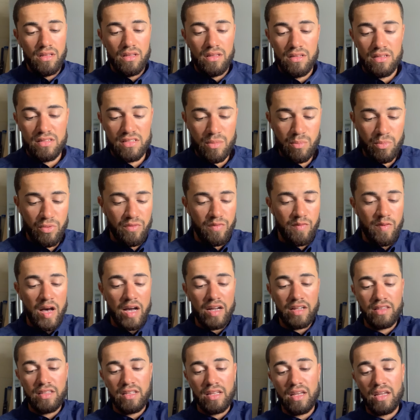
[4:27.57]
the simple
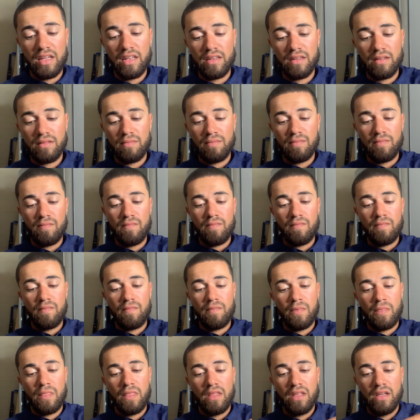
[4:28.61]
fact that
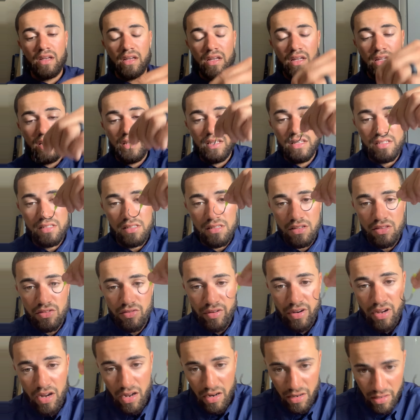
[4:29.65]
this is a
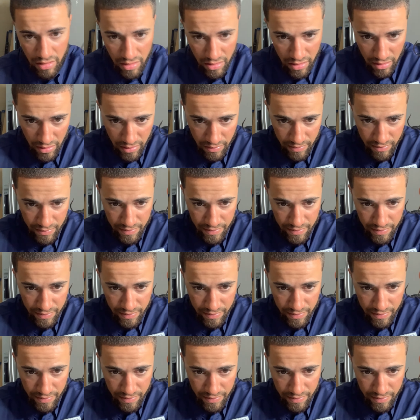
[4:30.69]
3/0 hook.